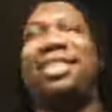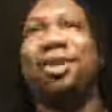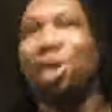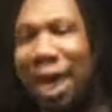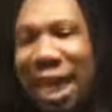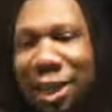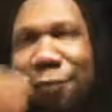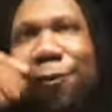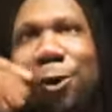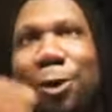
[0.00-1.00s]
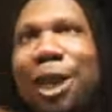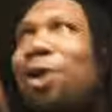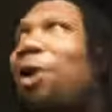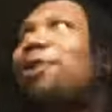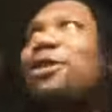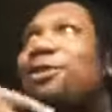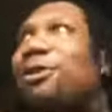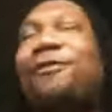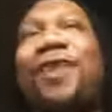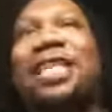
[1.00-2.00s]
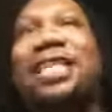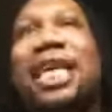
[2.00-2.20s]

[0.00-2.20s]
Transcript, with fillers: You gonna eat the food. The you gonna fight the